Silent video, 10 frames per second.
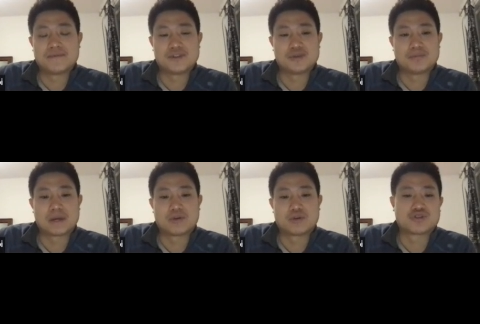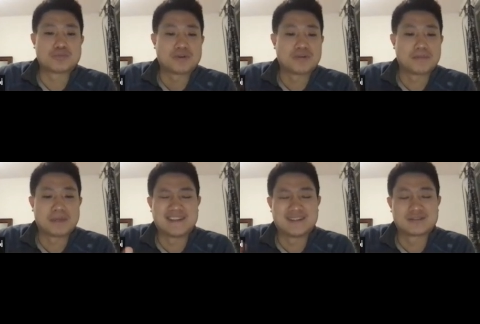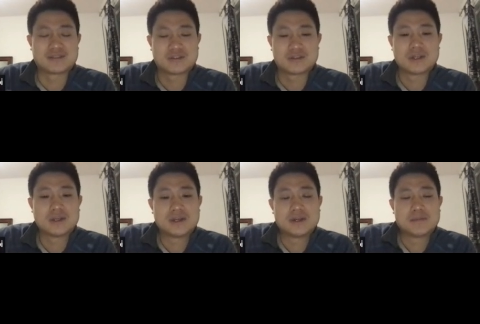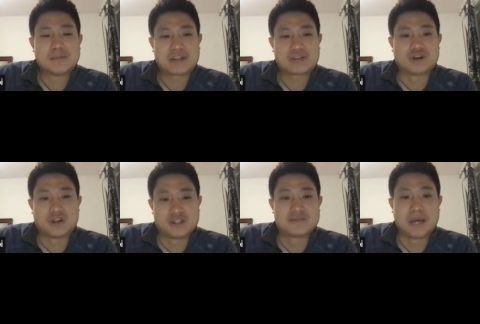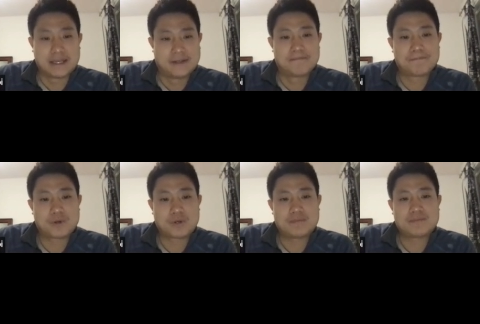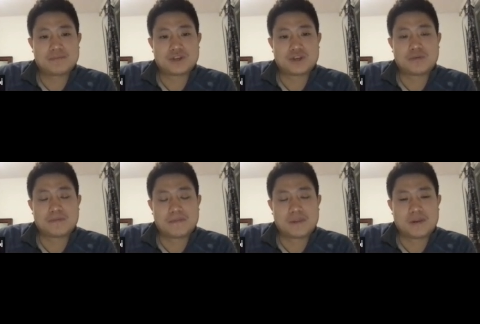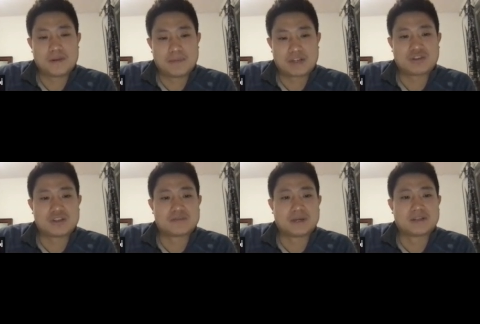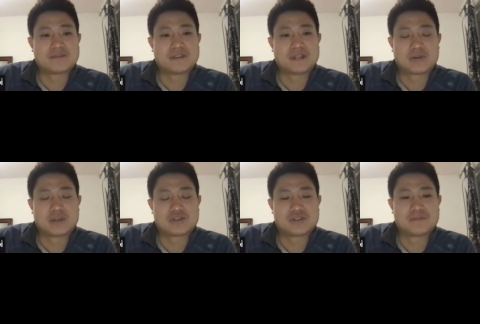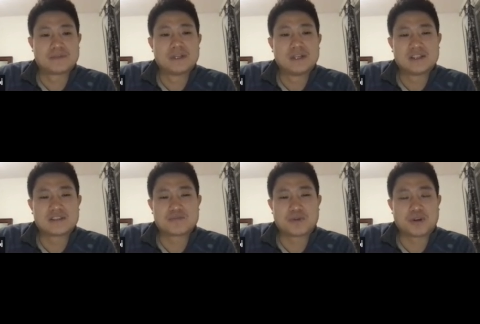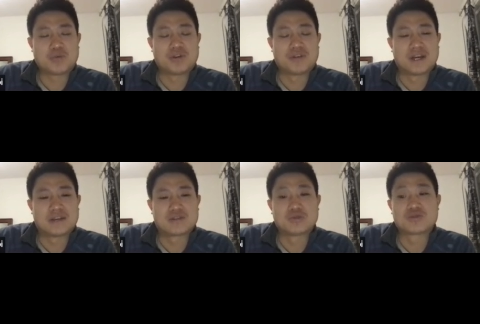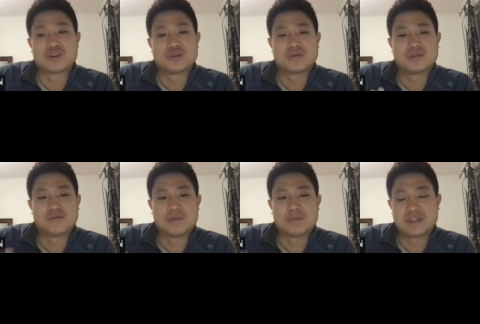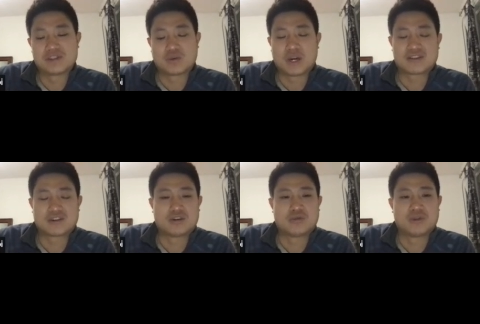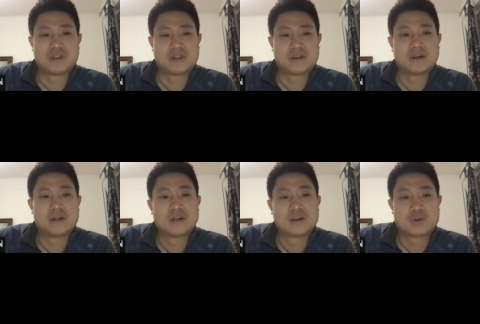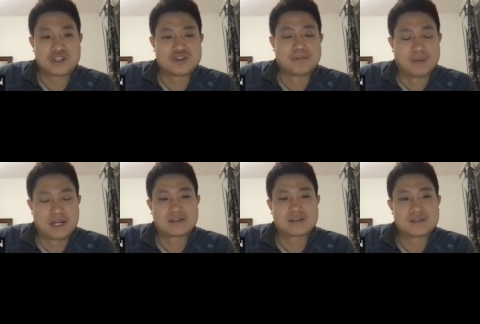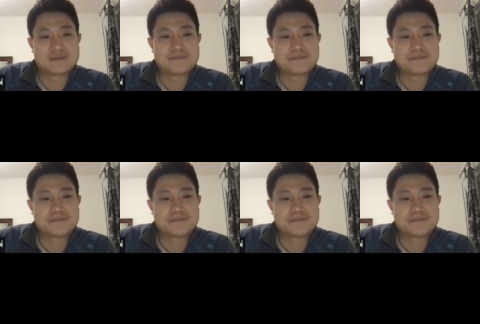to or superomedial to pectoralis minor. Okay, so pectoralis minor for that question. This is probably one that's also repeated quite a lot within question banks.